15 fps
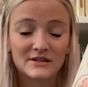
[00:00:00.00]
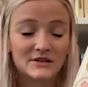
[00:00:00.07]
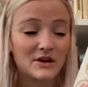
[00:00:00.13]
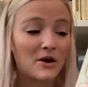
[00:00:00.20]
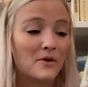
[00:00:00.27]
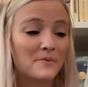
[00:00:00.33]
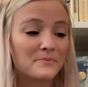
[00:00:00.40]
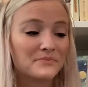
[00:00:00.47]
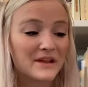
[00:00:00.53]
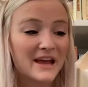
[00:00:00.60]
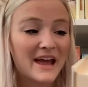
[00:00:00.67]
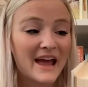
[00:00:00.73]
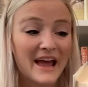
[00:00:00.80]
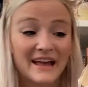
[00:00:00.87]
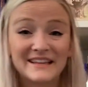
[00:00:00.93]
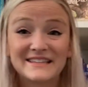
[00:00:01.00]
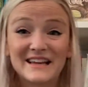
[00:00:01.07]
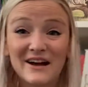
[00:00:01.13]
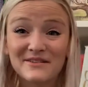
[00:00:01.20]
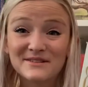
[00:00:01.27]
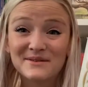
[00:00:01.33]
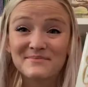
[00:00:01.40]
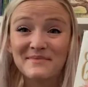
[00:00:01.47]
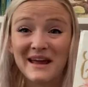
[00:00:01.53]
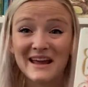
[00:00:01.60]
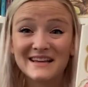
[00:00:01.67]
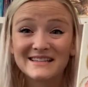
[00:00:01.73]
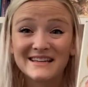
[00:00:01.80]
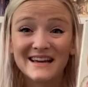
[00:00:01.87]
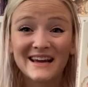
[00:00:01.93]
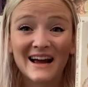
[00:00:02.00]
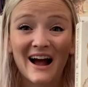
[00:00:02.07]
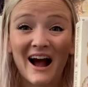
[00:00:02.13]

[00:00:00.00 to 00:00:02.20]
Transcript: So it sounds amazing.